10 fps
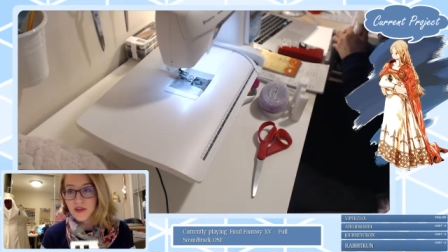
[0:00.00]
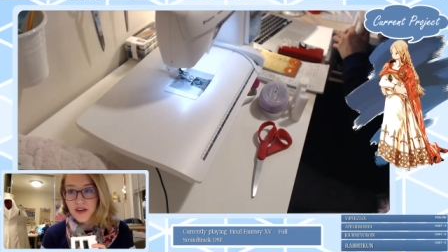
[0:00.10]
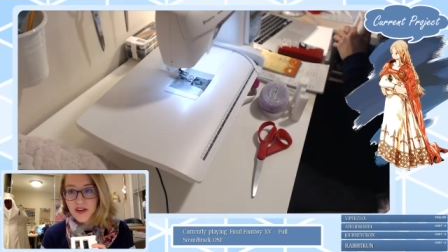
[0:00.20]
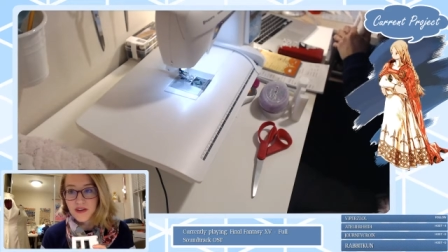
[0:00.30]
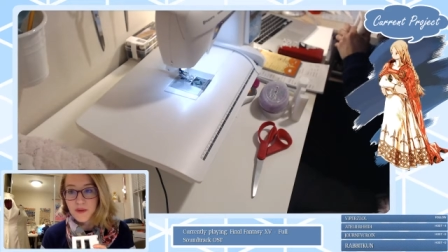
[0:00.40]

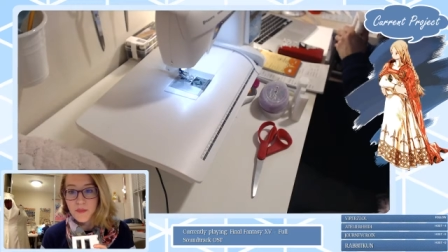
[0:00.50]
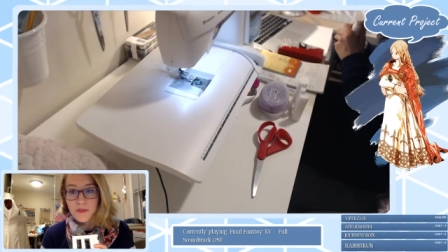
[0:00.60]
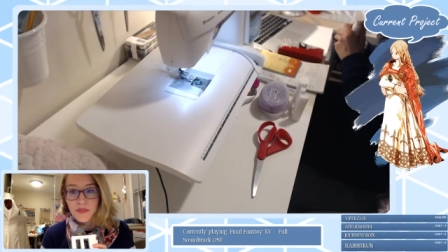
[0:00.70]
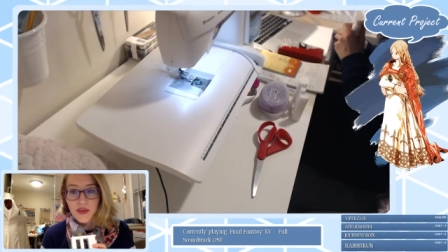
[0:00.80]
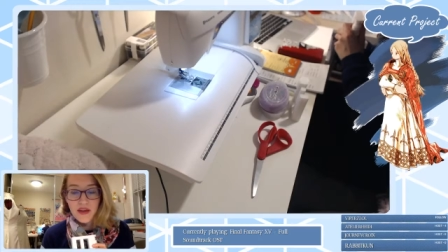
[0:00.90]

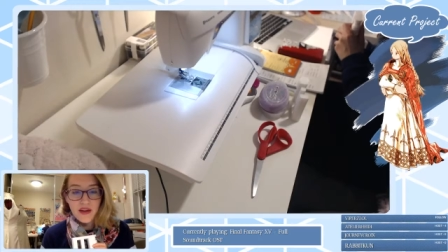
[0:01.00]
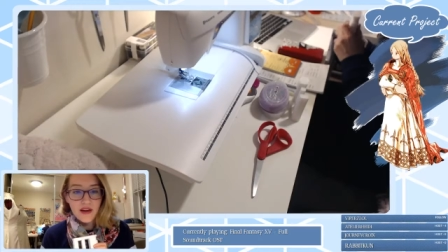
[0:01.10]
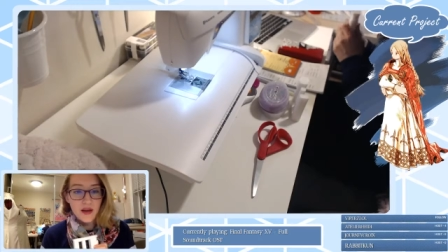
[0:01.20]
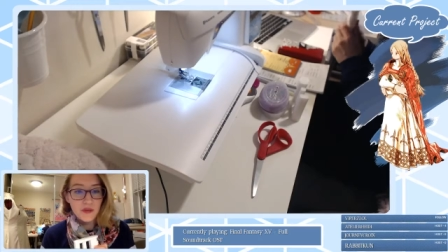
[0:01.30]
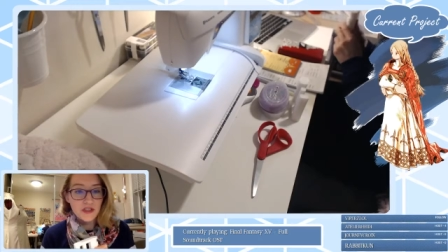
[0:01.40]
Um,
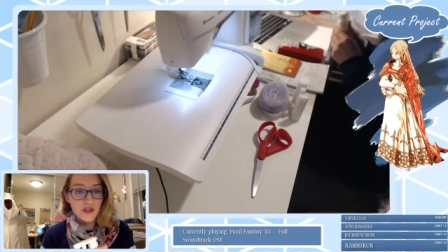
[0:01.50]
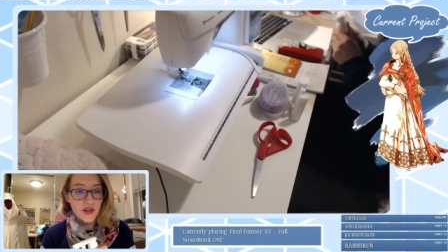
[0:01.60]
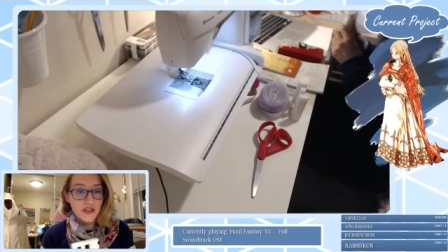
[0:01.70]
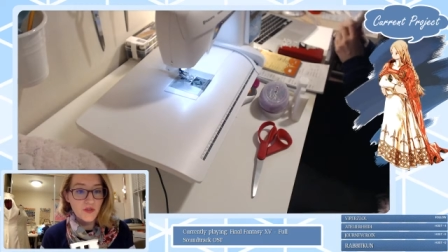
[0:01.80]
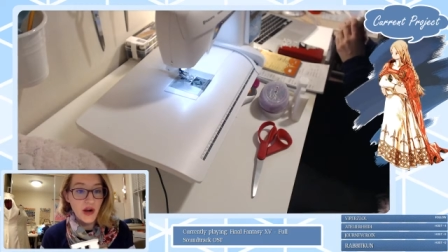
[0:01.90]
I'm going to show you
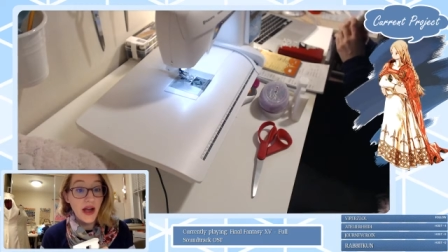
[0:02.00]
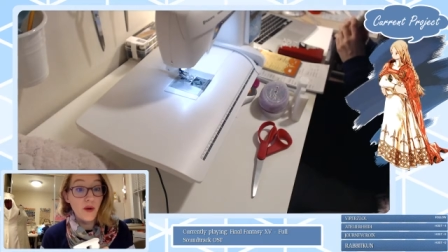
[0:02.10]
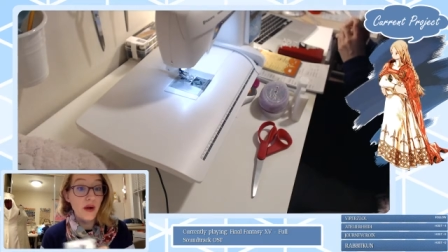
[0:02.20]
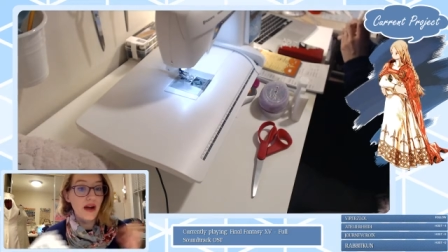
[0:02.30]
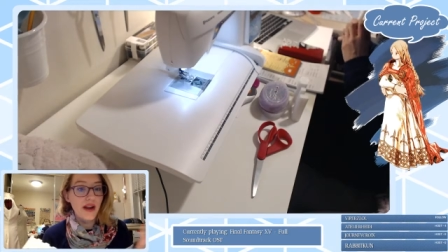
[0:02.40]
guys where, how
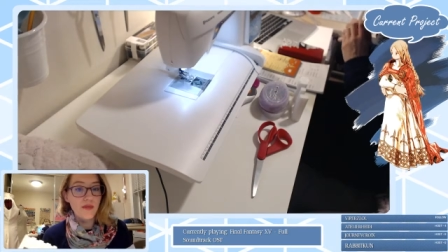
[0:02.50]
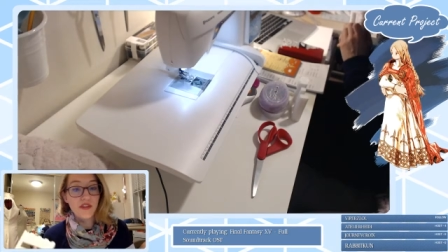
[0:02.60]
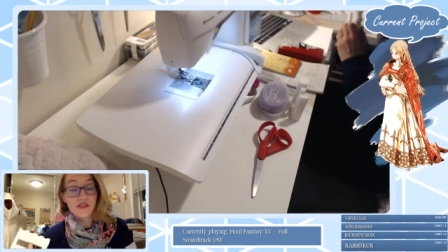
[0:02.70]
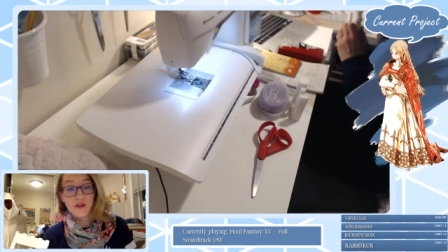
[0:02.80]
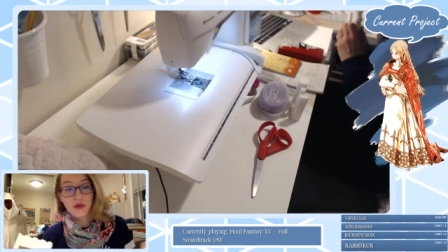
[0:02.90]
where I am on the
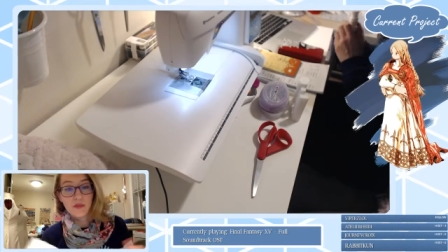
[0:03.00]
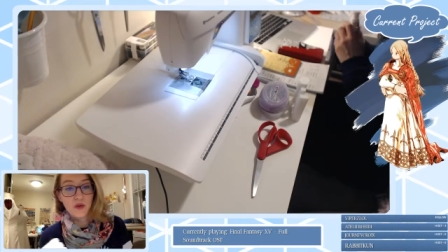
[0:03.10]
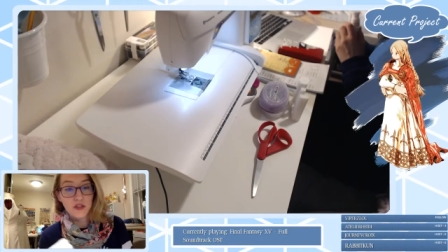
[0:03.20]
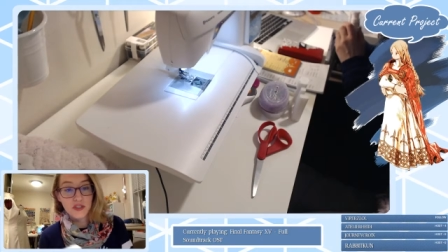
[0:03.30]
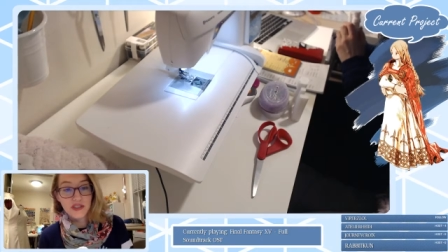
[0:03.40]
sewing
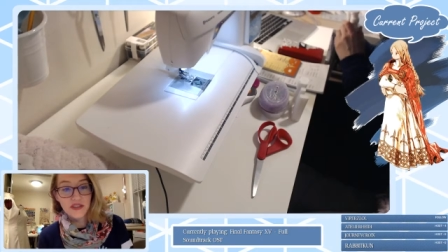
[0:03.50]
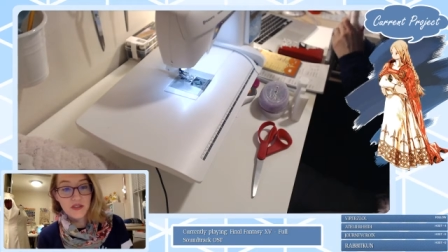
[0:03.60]
portion.